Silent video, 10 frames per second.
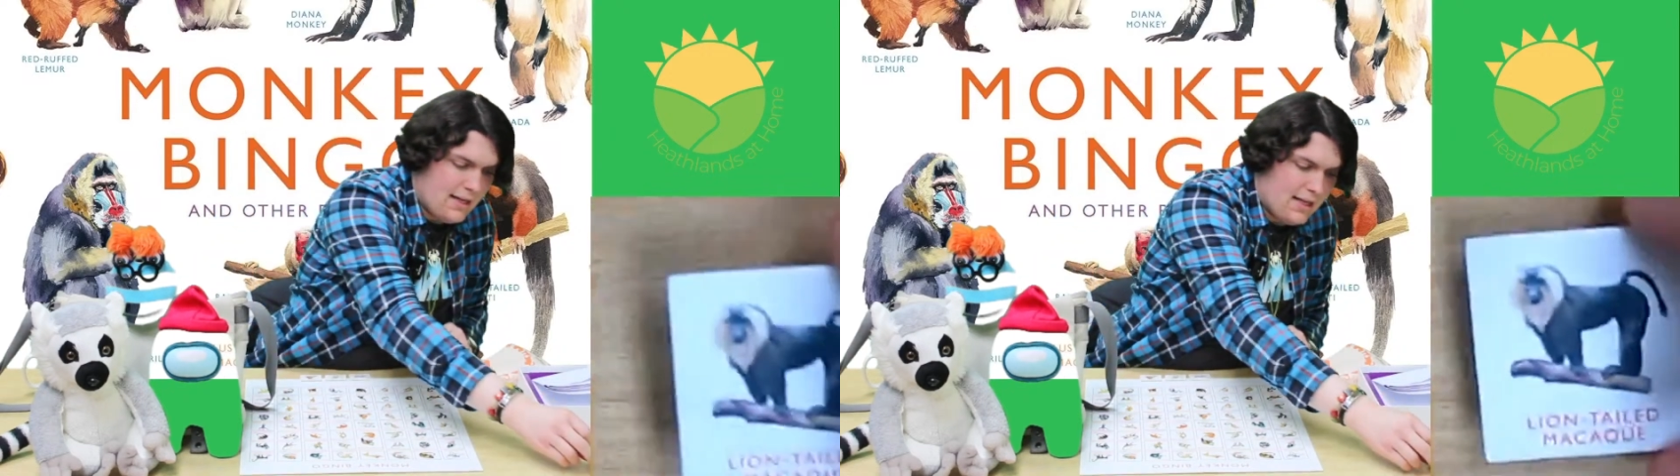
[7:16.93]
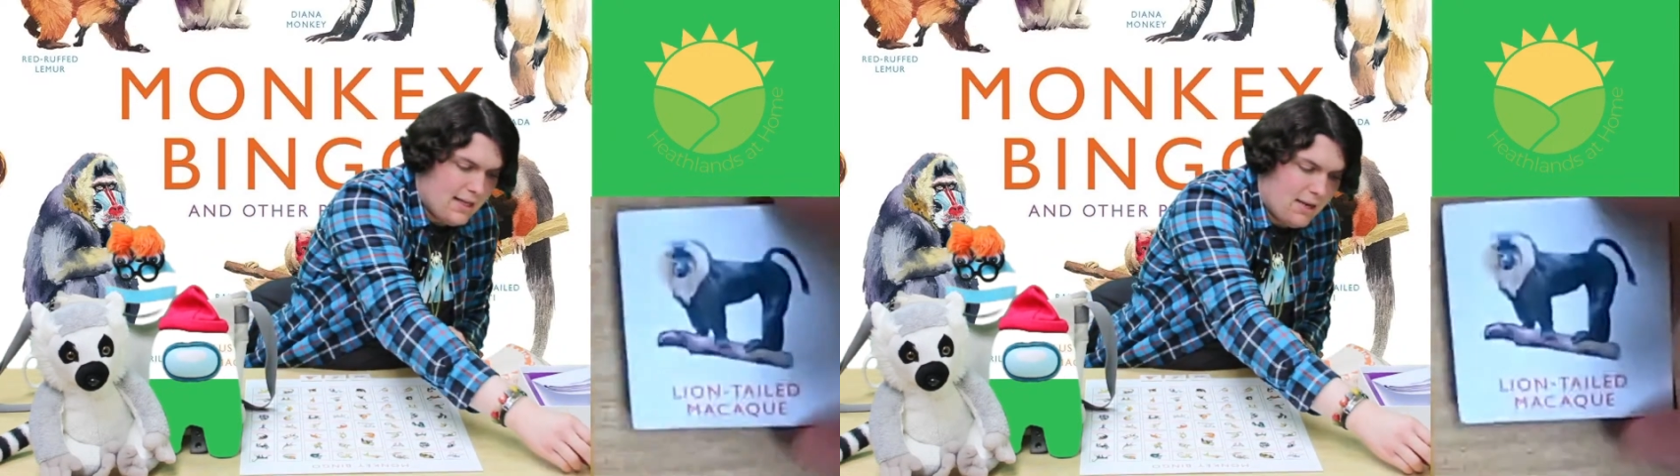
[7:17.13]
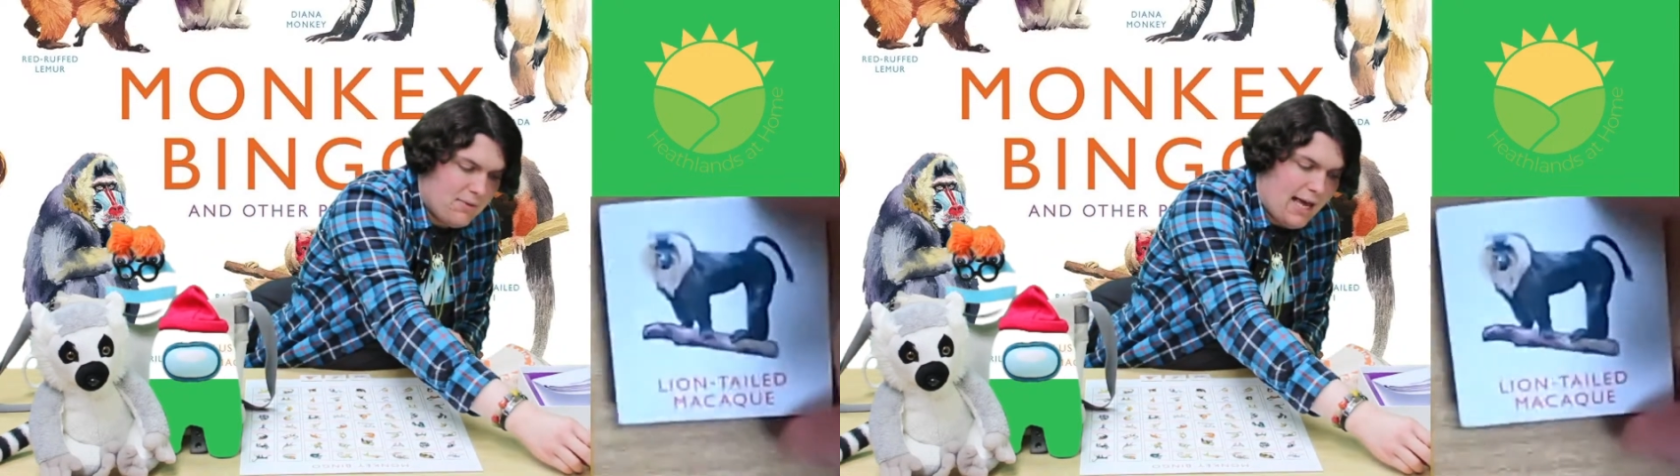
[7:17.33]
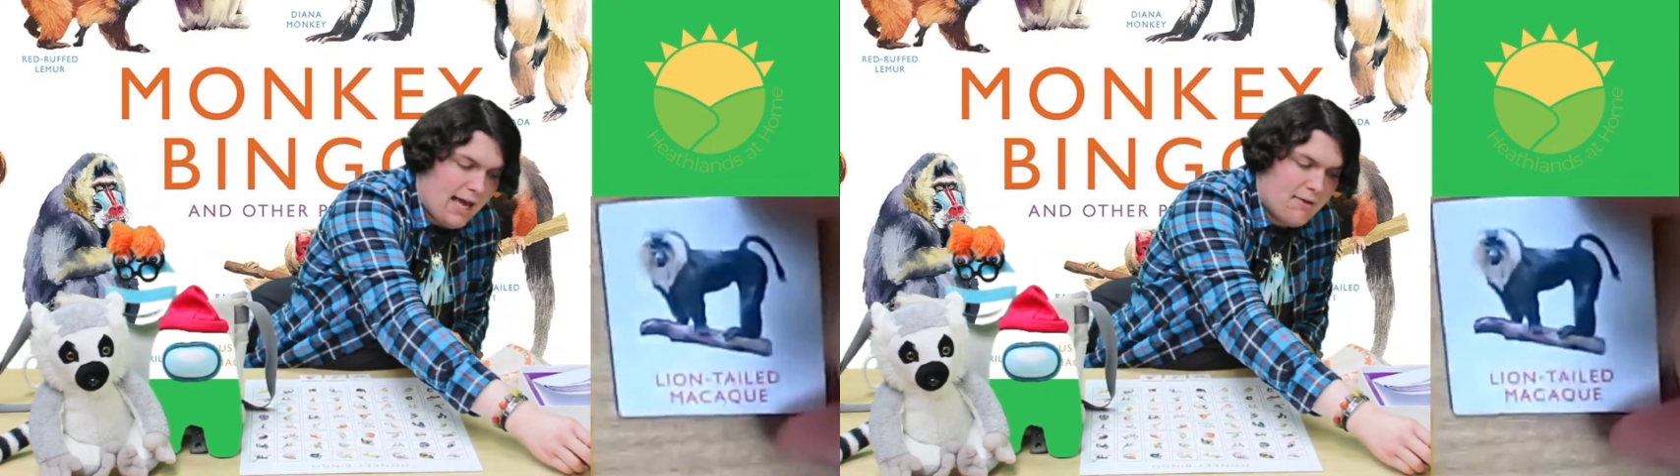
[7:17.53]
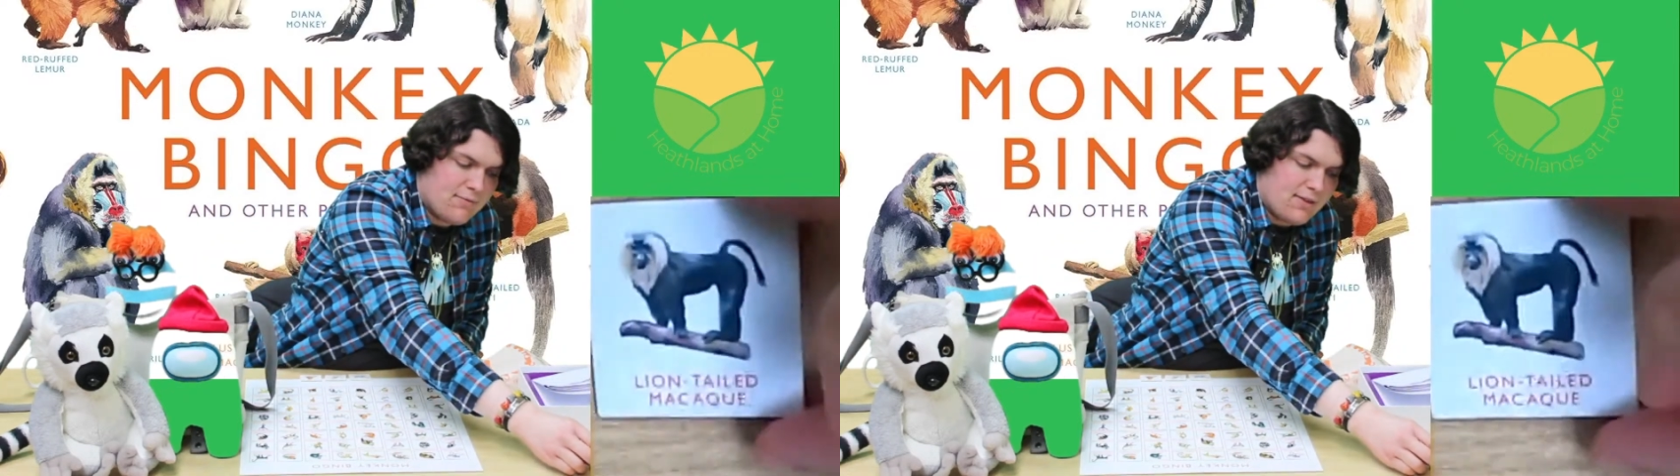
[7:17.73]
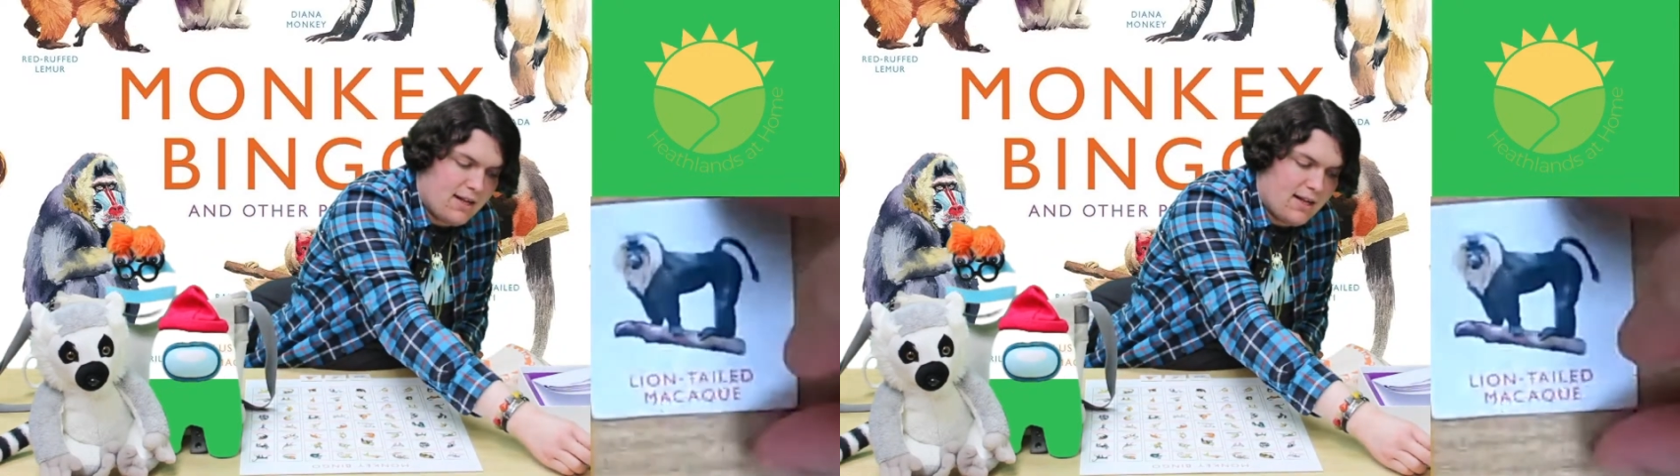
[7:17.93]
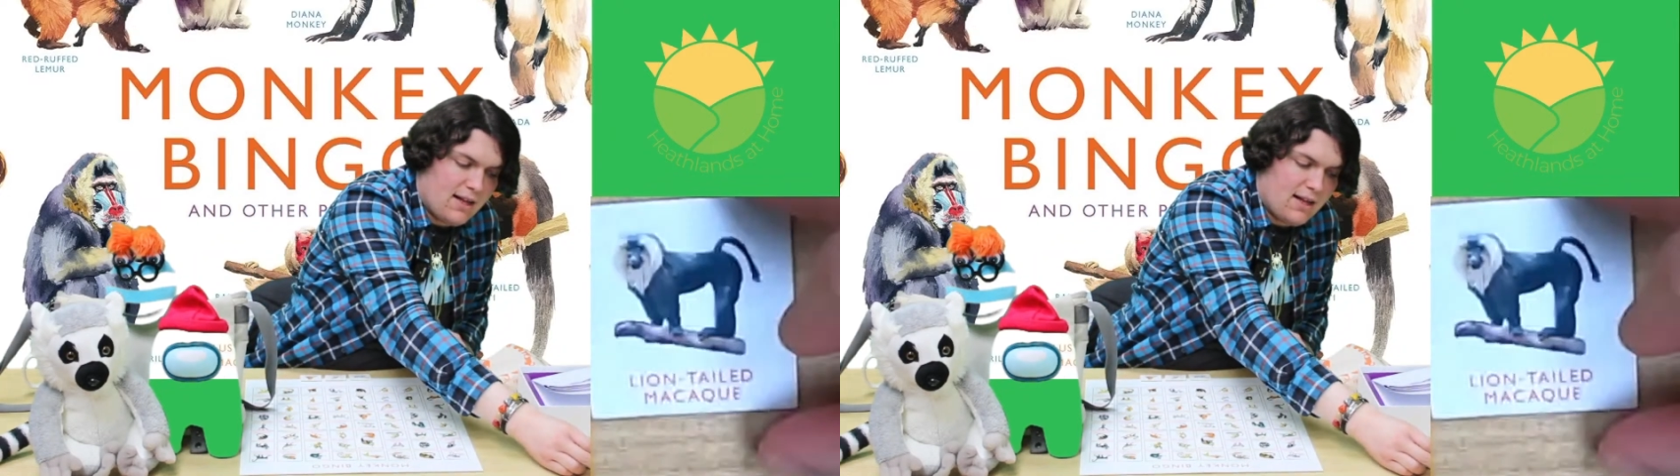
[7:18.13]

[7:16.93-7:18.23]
Then we have the